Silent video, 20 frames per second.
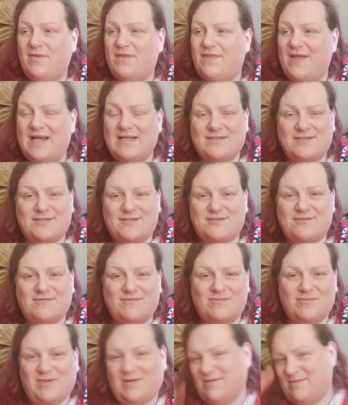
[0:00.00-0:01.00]
That's
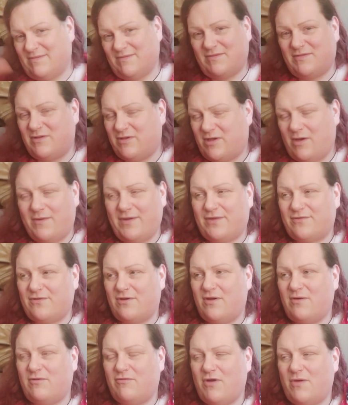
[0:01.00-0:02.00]
going
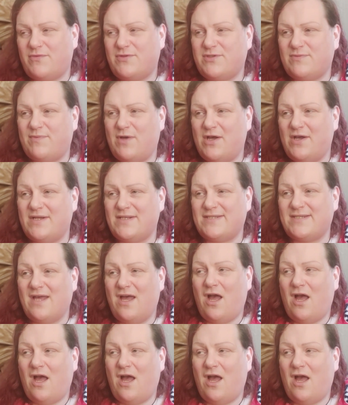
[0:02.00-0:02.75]
through a growth spurt.